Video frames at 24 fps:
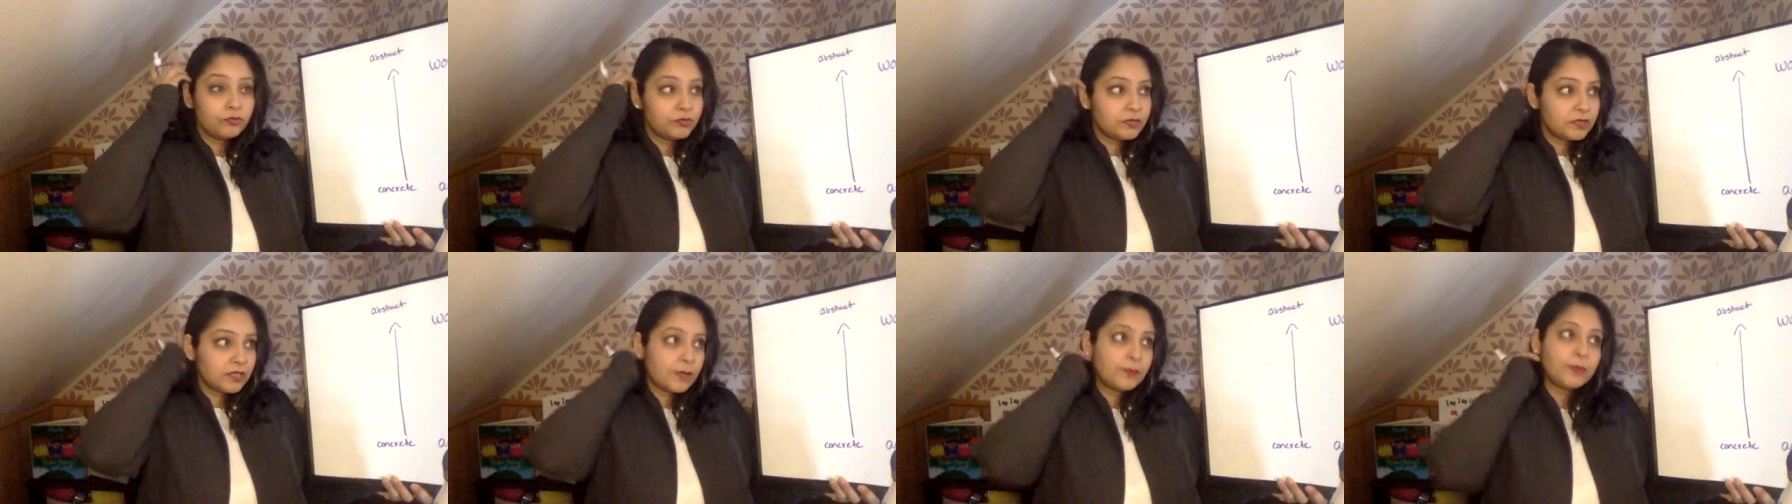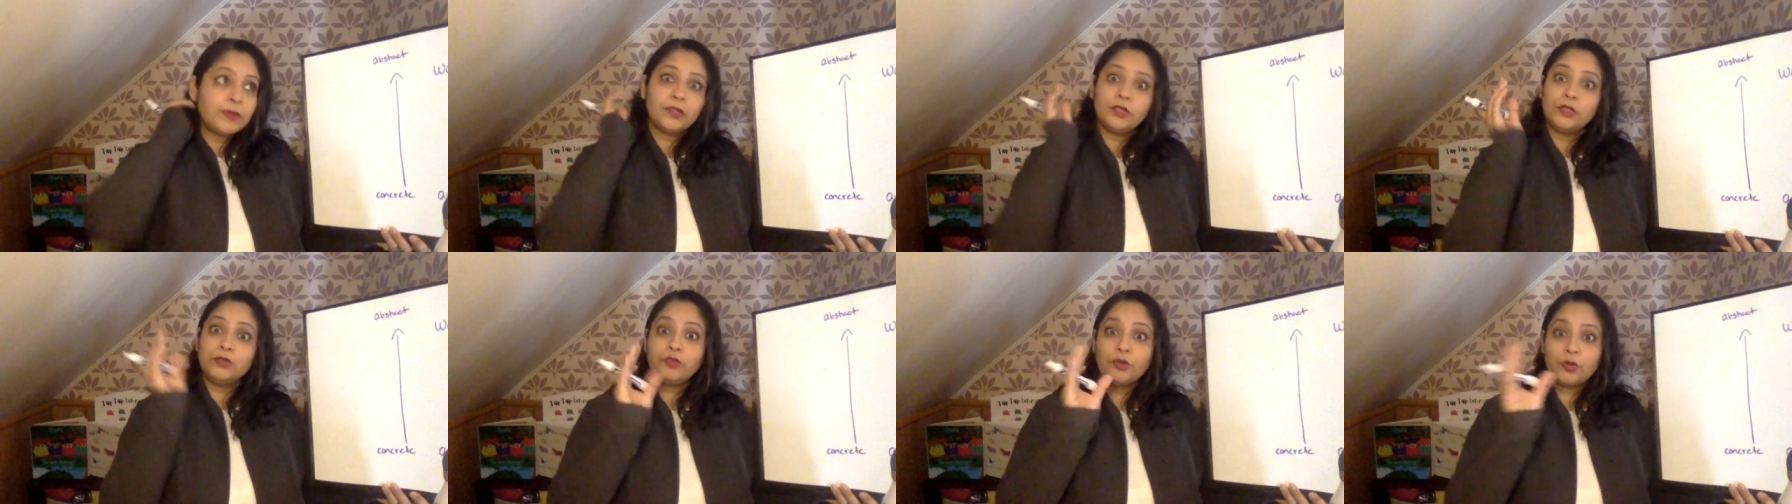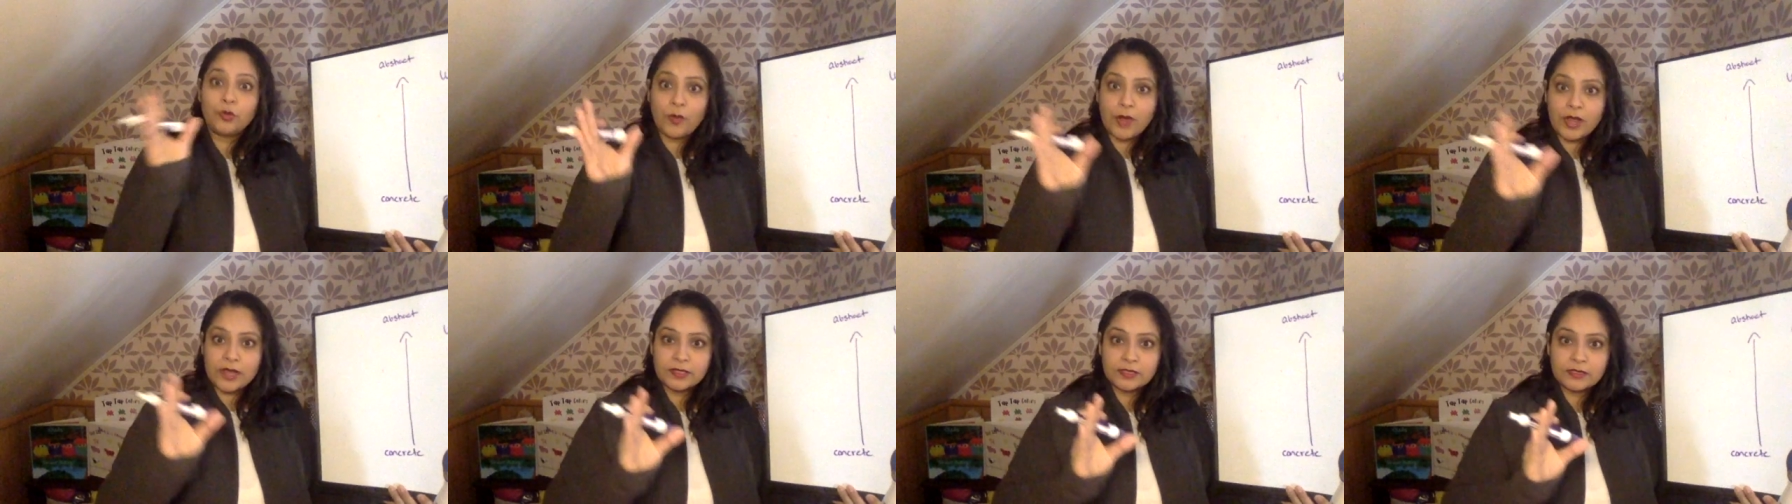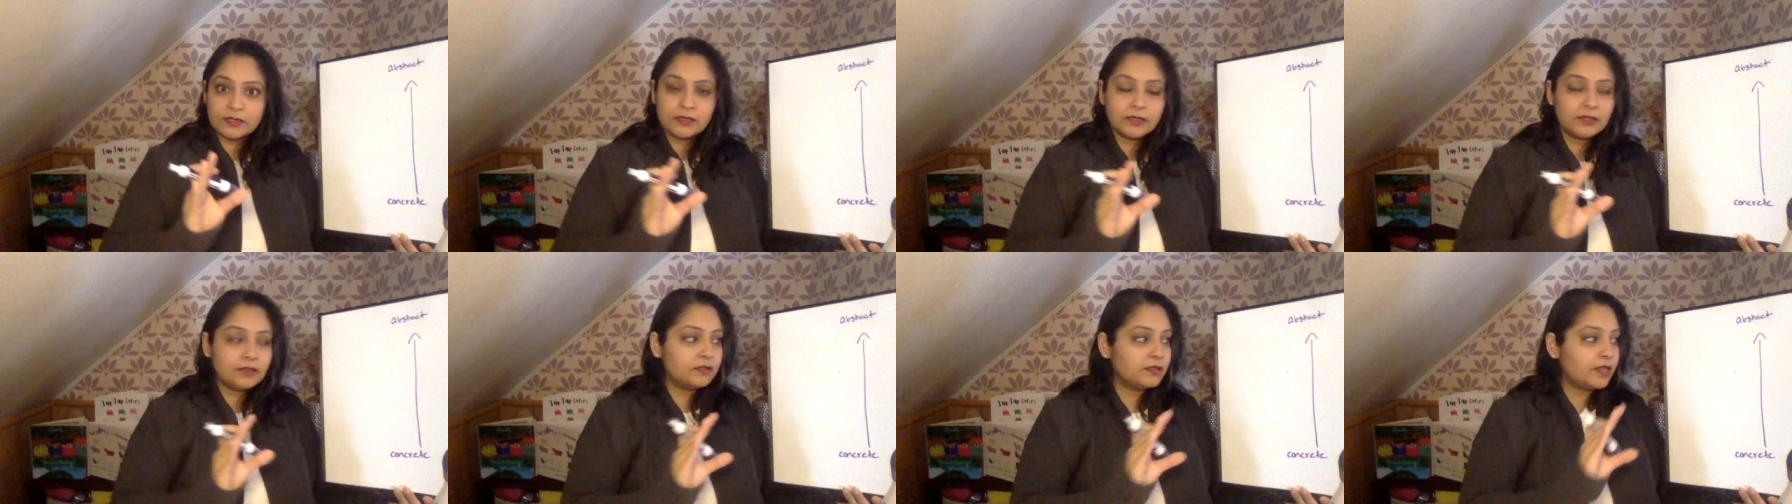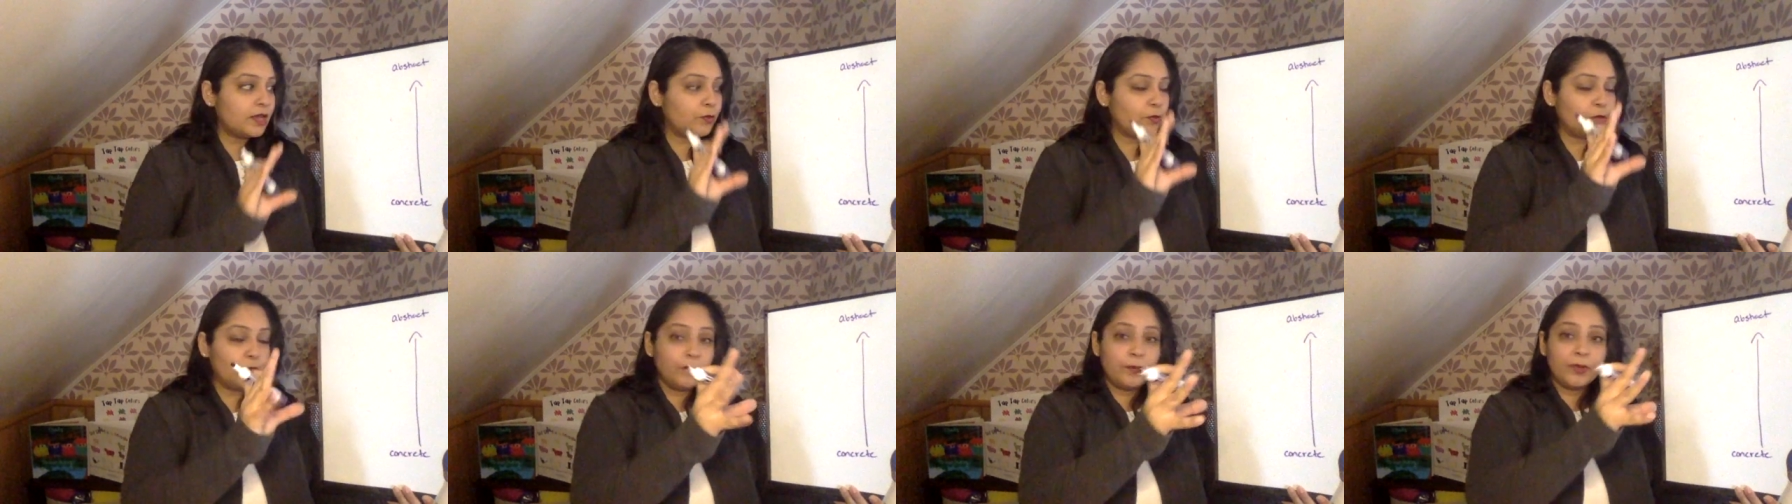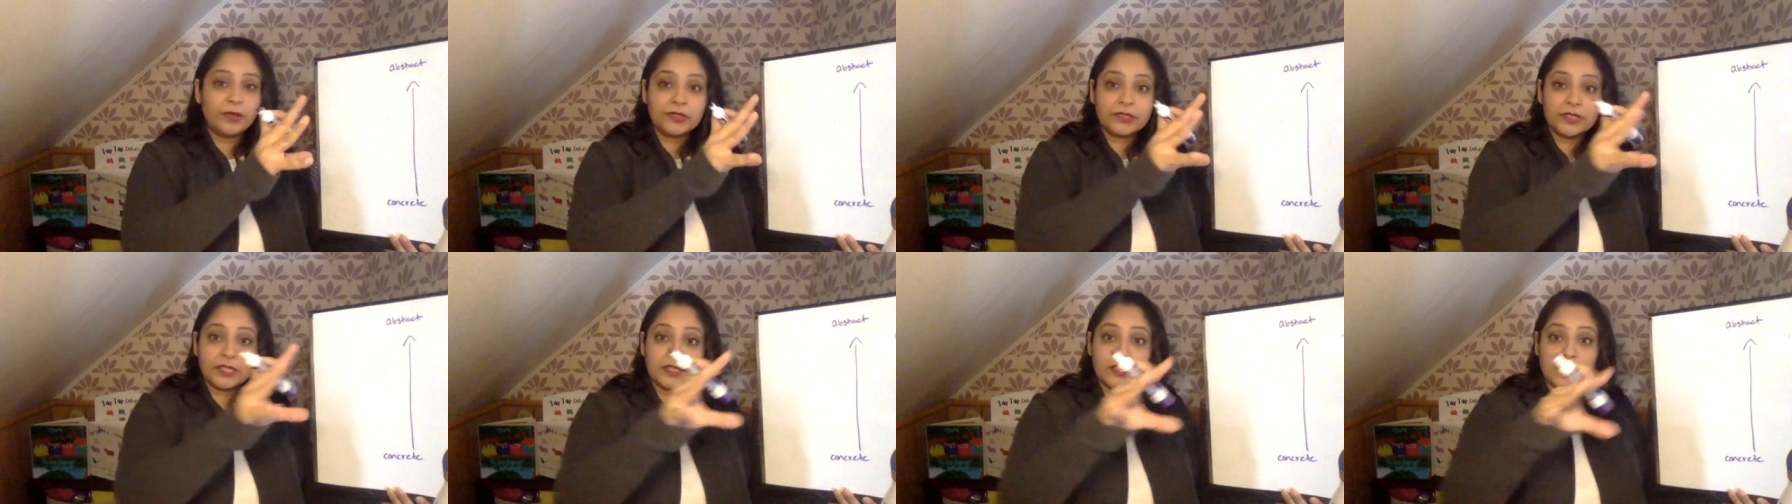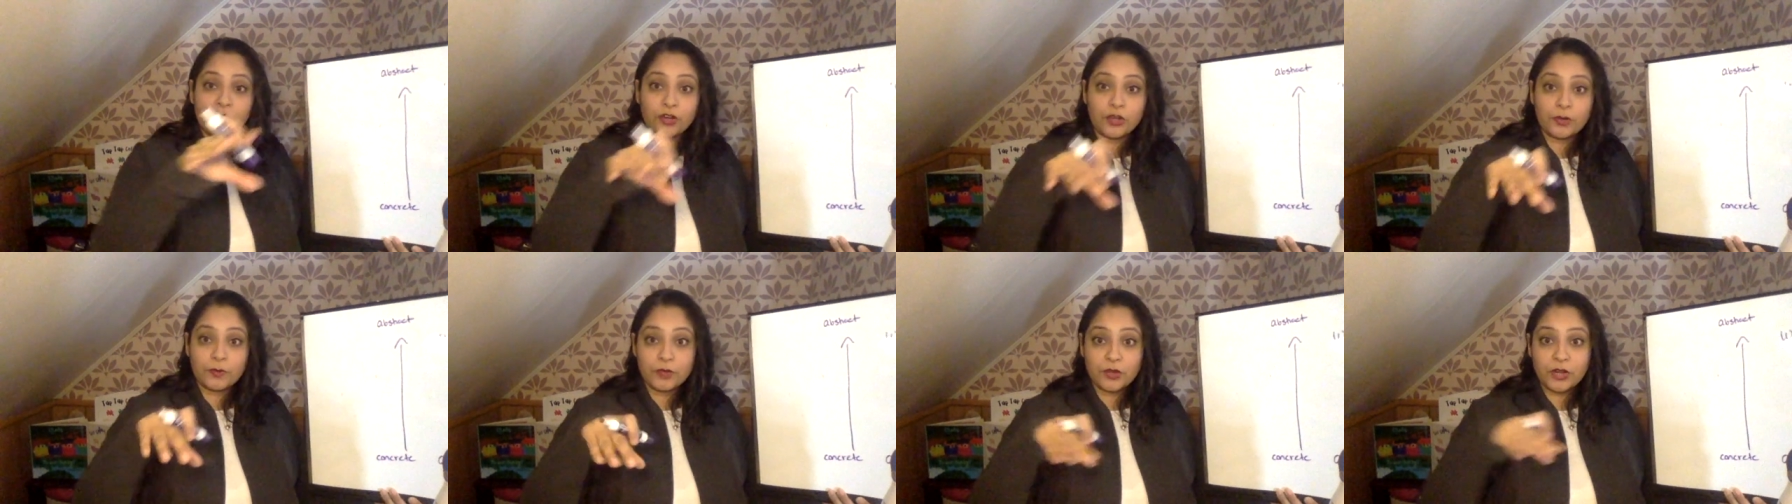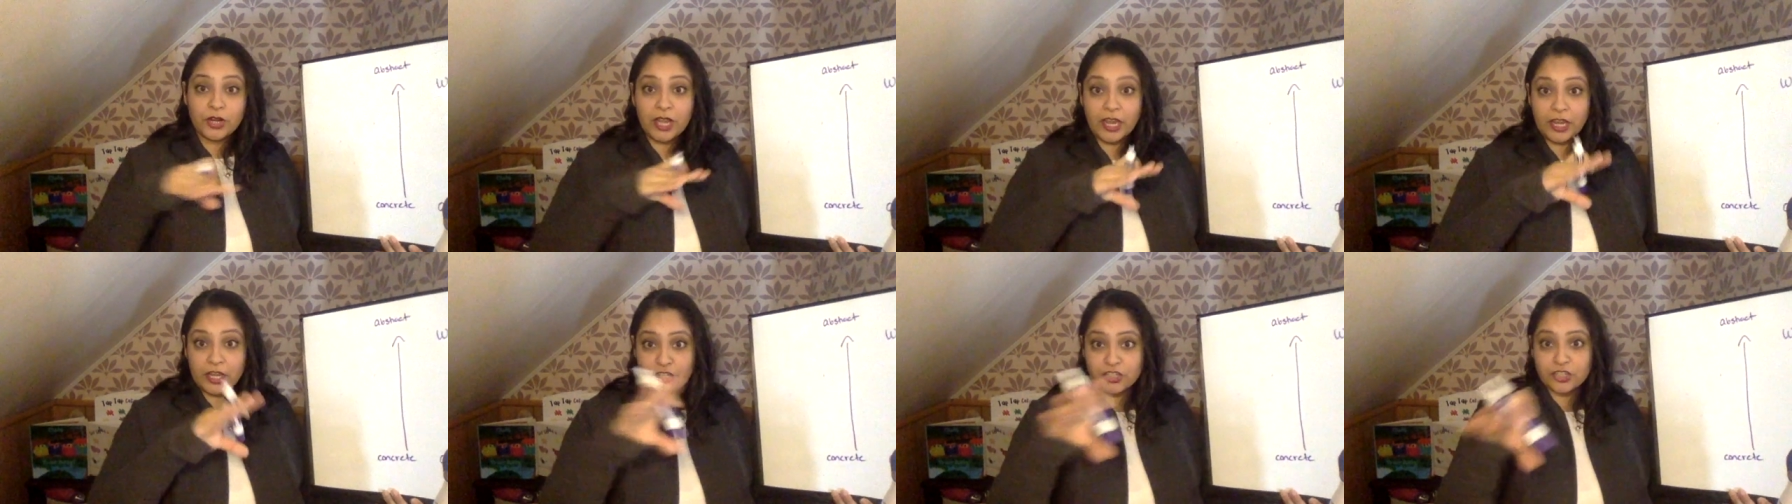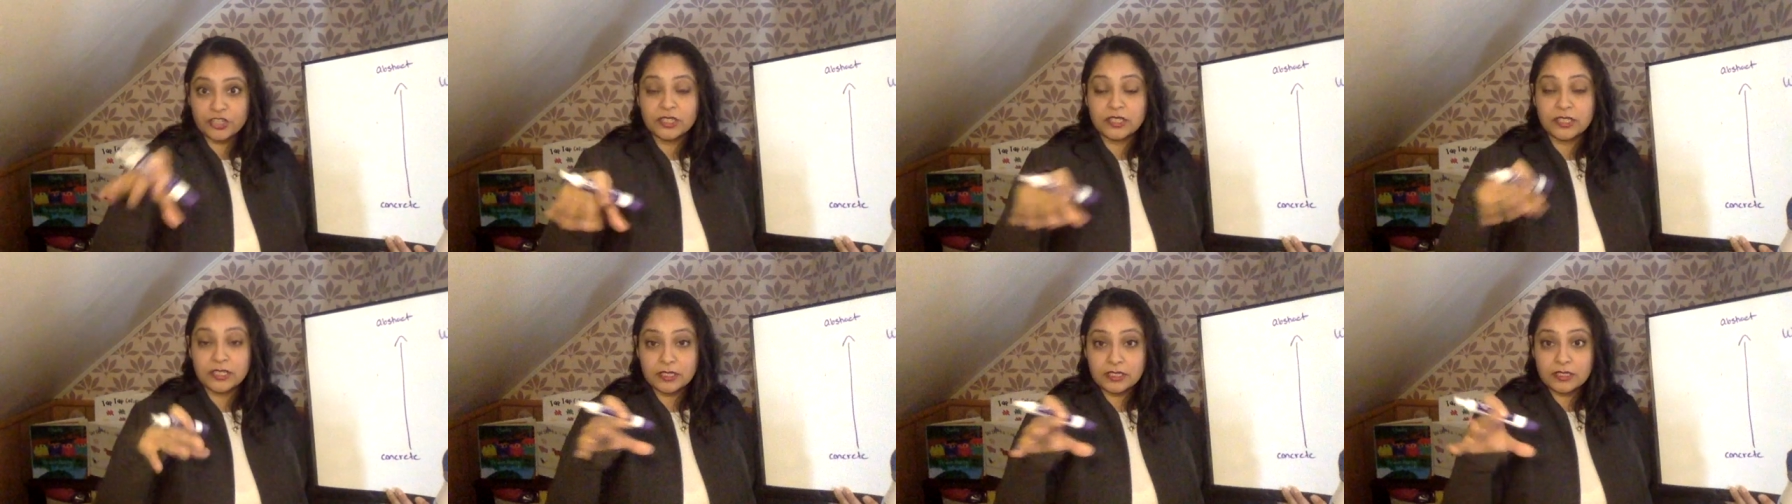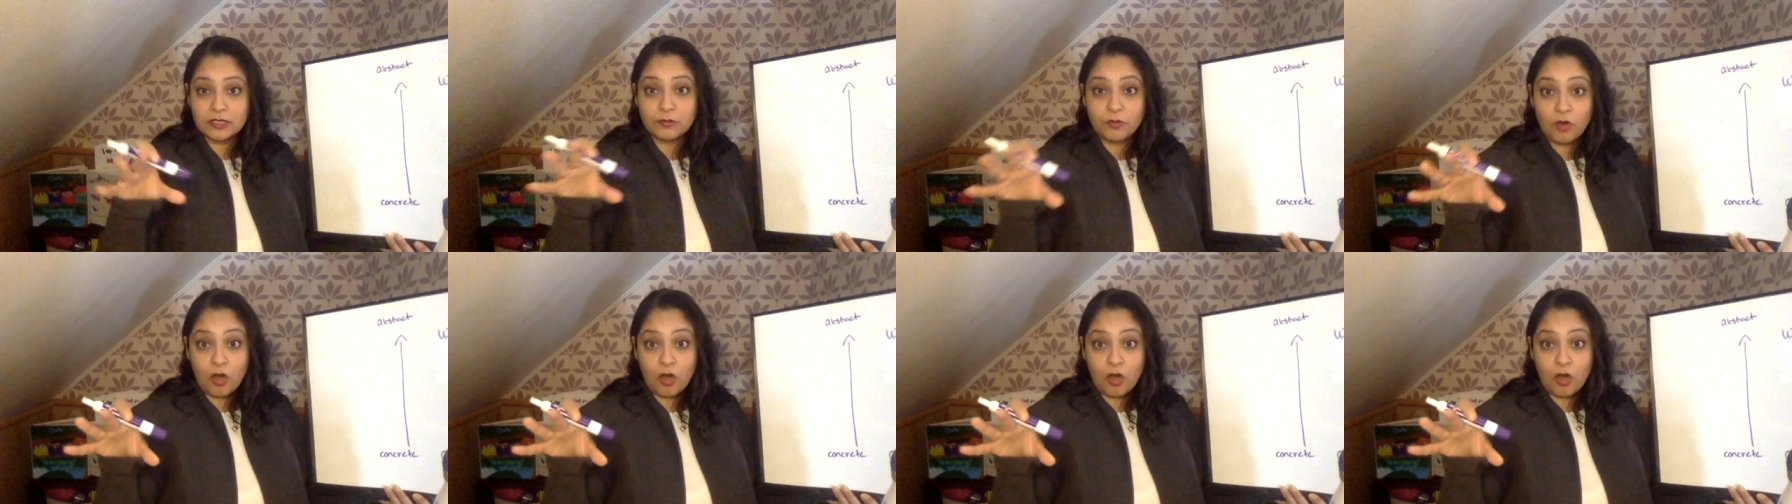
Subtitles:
typically request, that we're building their communication system